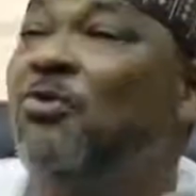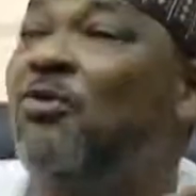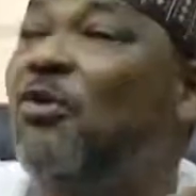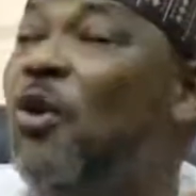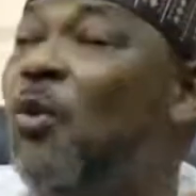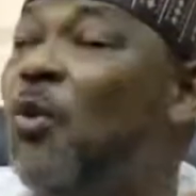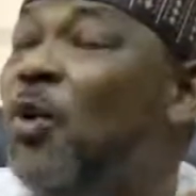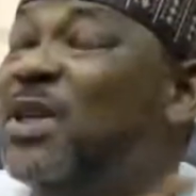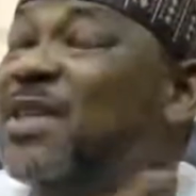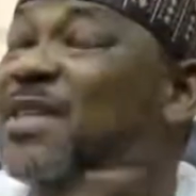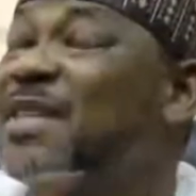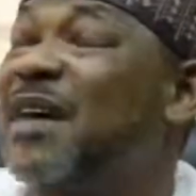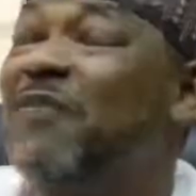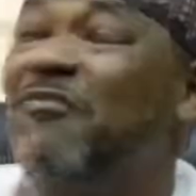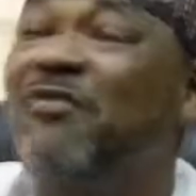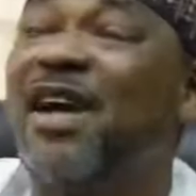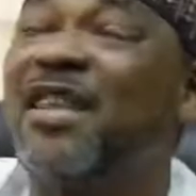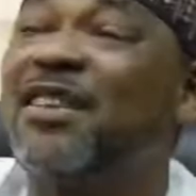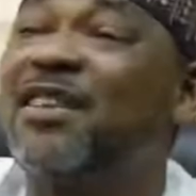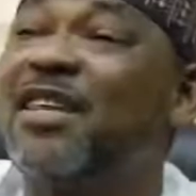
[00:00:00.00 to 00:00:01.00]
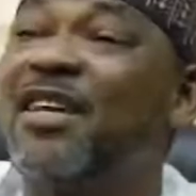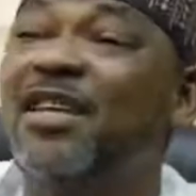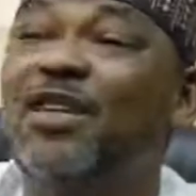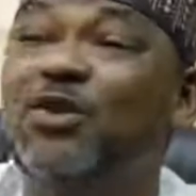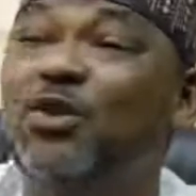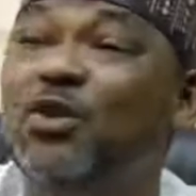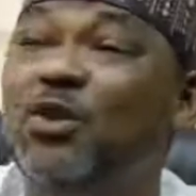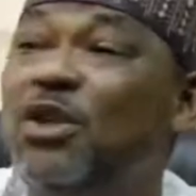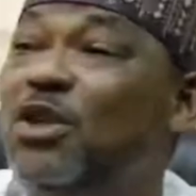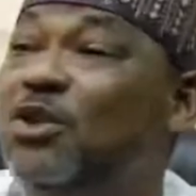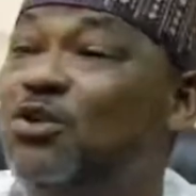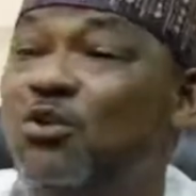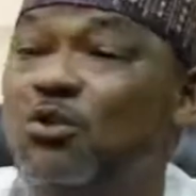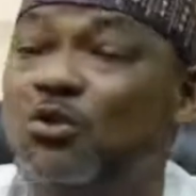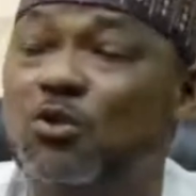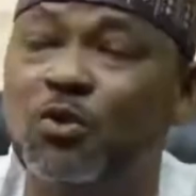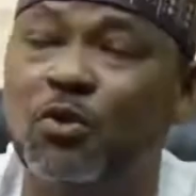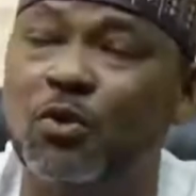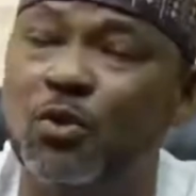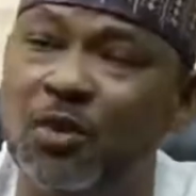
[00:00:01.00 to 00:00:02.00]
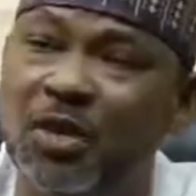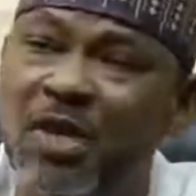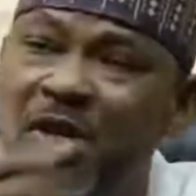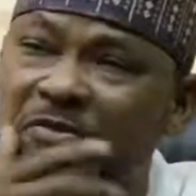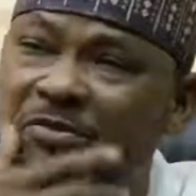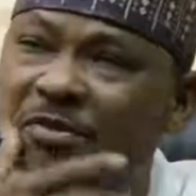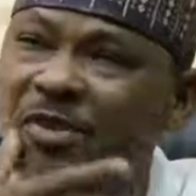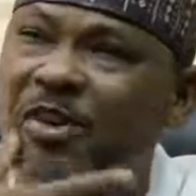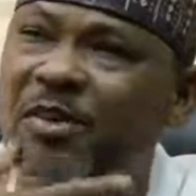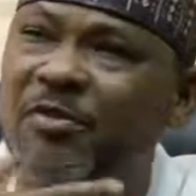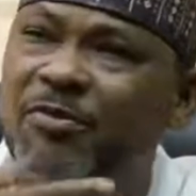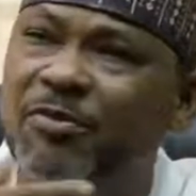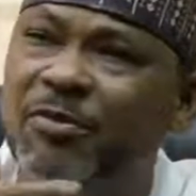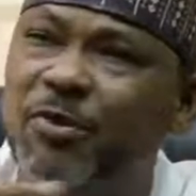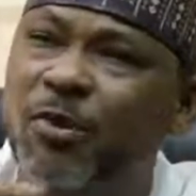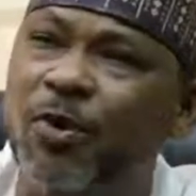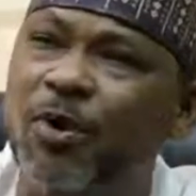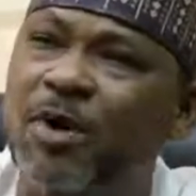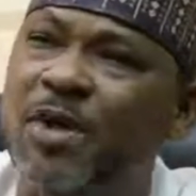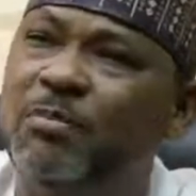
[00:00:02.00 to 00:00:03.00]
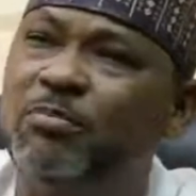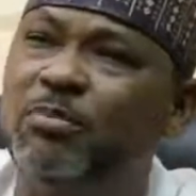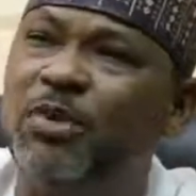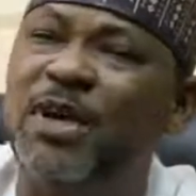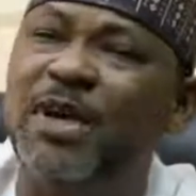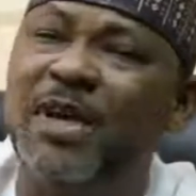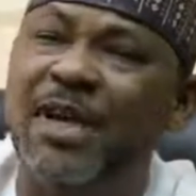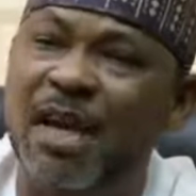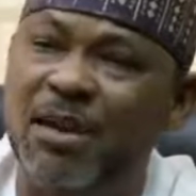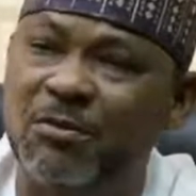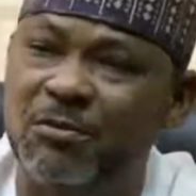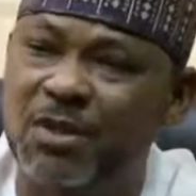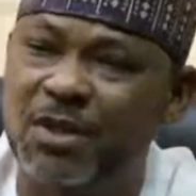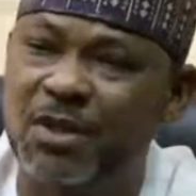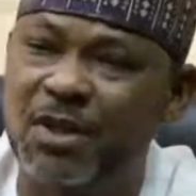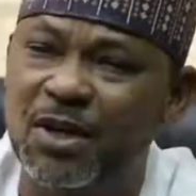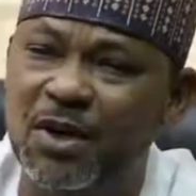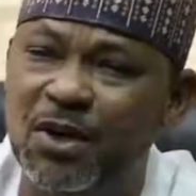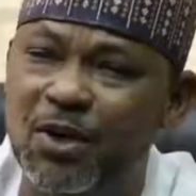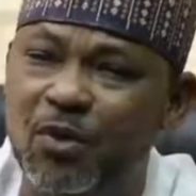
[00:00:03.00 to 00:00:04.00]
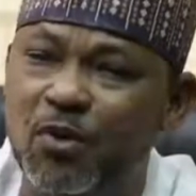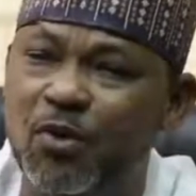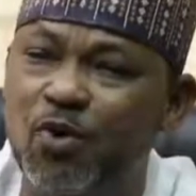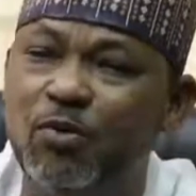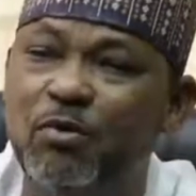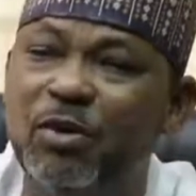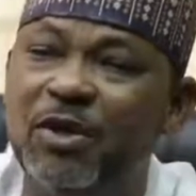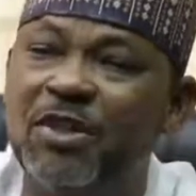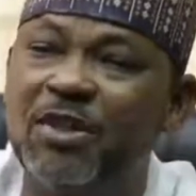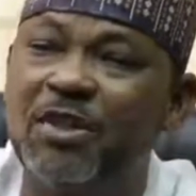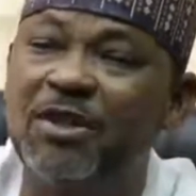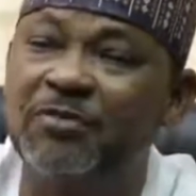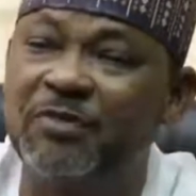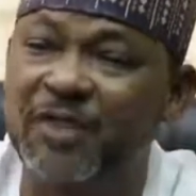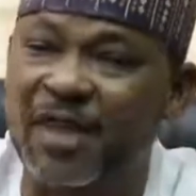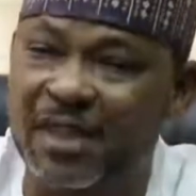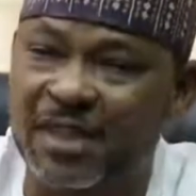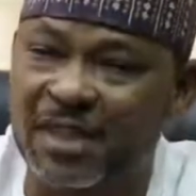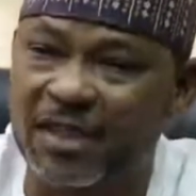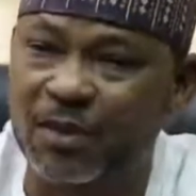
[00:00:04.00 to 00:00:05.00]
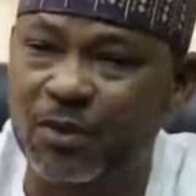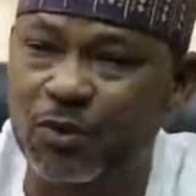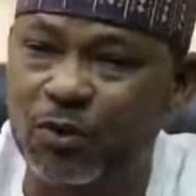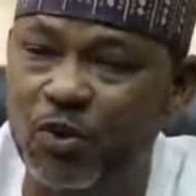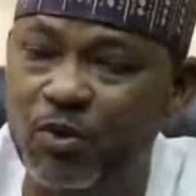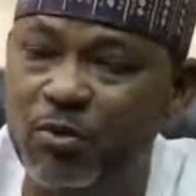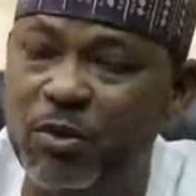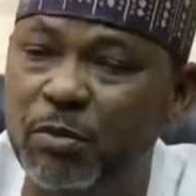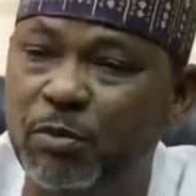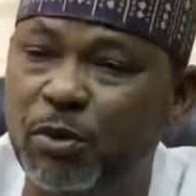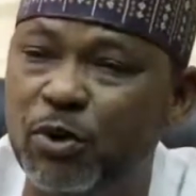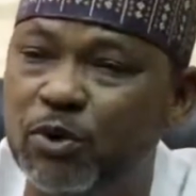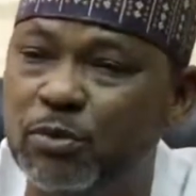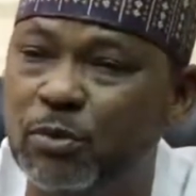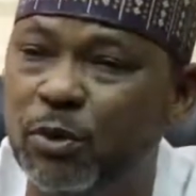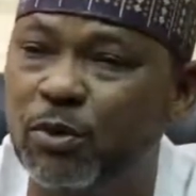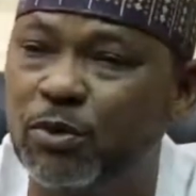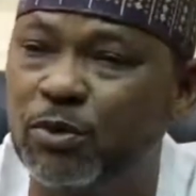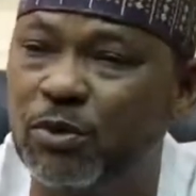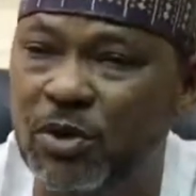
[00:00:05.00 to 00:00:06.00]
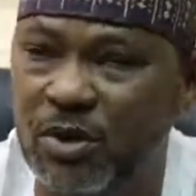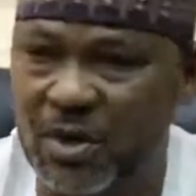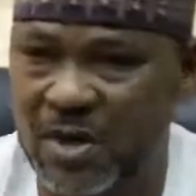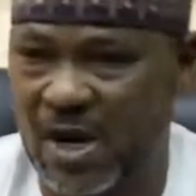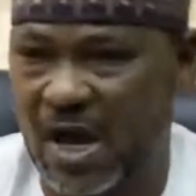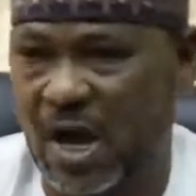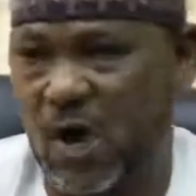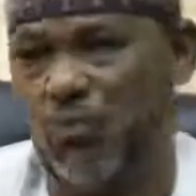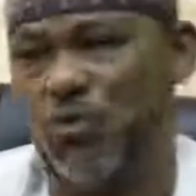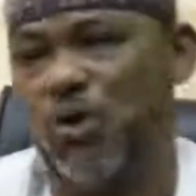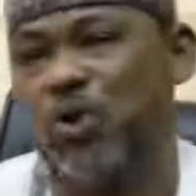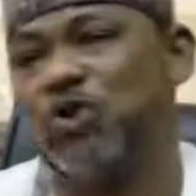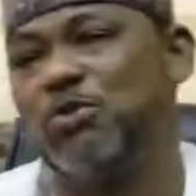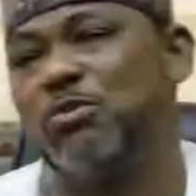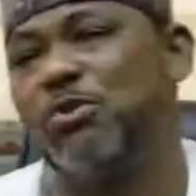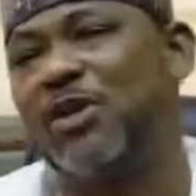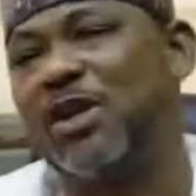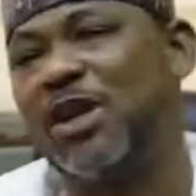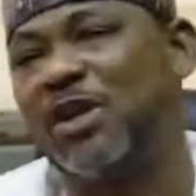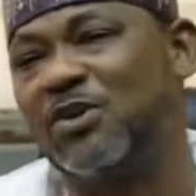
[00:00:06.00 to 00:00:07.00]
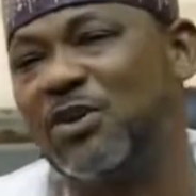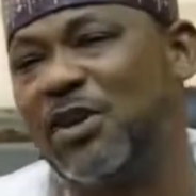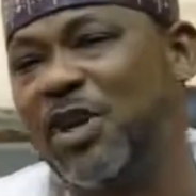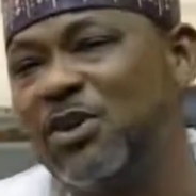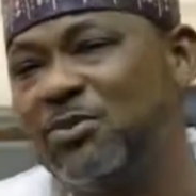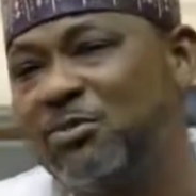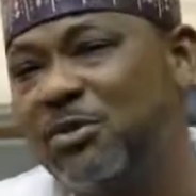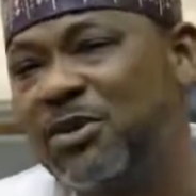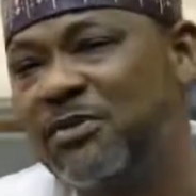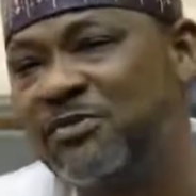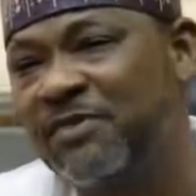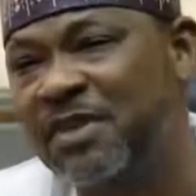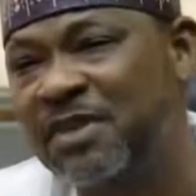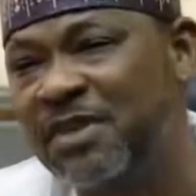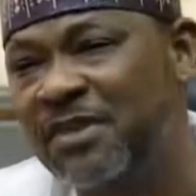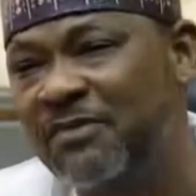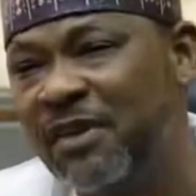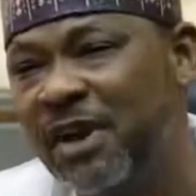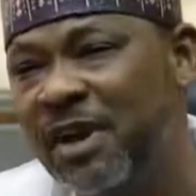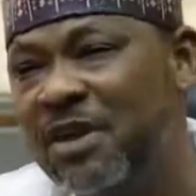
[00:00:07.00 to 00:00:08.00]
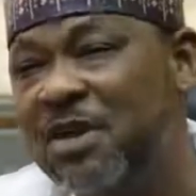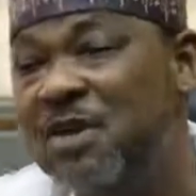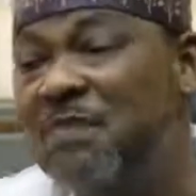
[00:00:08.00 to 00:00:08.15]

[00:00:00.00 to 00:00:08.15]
for whatever thing you need to do, if Olympic Games could be shifted, could be postponed, how much more National Sports Festival?